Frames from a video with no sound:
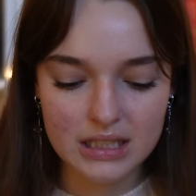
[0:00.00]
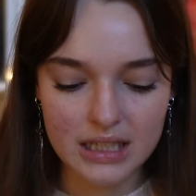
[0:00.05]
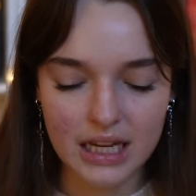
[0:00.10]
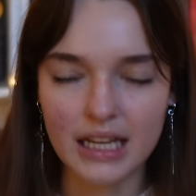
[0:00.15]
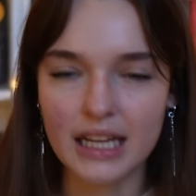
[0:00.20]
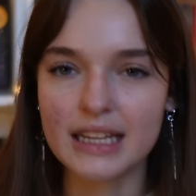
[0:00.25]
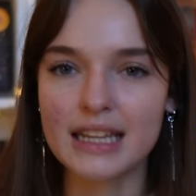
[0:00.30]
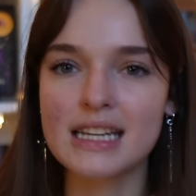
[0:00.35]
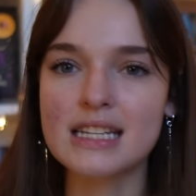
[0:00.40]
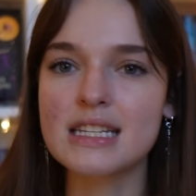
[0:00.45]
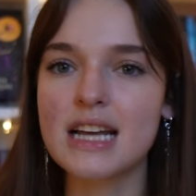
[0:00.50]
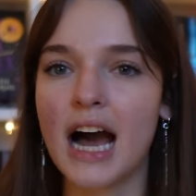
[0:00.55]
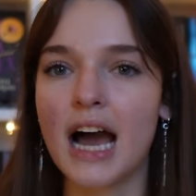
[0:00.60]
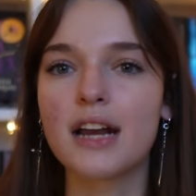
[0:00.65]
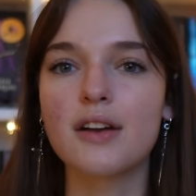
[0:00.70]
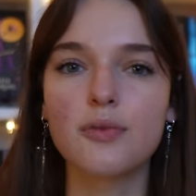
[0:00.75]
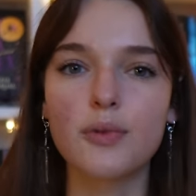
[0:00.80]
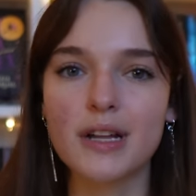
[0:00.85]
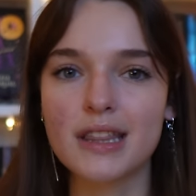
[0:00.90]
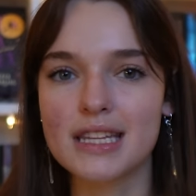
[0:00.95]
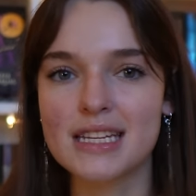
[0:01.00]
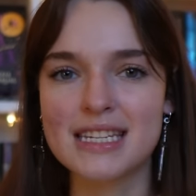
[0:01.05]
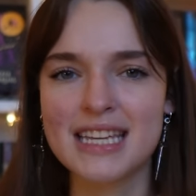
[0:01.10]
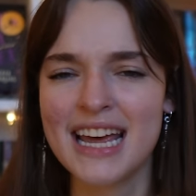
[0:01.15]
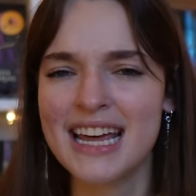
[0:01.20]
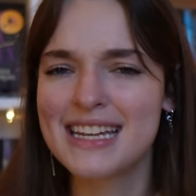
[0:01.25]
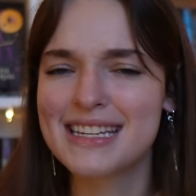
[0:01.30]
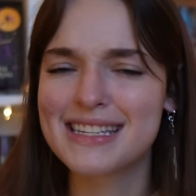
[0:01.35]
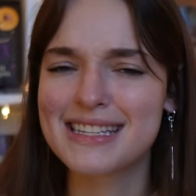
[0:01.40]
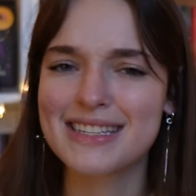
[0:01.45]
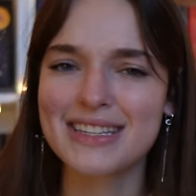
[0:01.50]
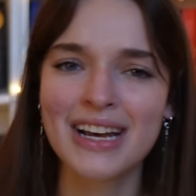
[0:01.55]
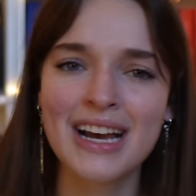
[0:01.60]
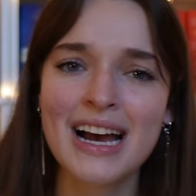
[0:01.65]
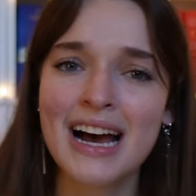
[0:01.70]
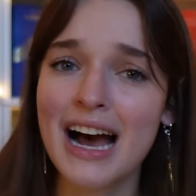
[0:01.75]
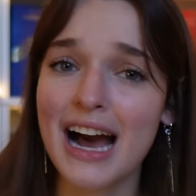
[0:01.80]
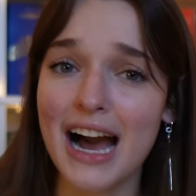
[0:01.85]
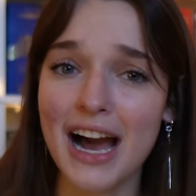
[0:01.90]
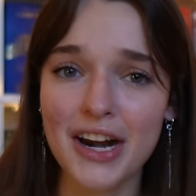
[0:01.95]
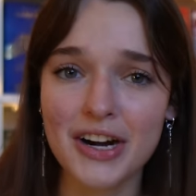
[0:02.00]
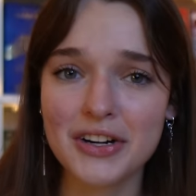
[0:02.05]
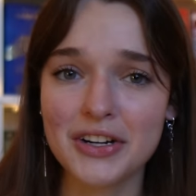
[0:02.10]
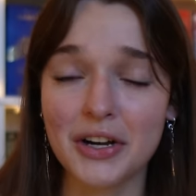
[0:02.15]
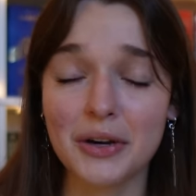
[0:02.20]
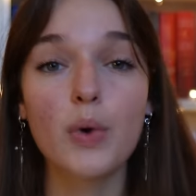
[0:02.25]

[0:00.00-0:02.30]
And like, that's kind of what this is. I don't know.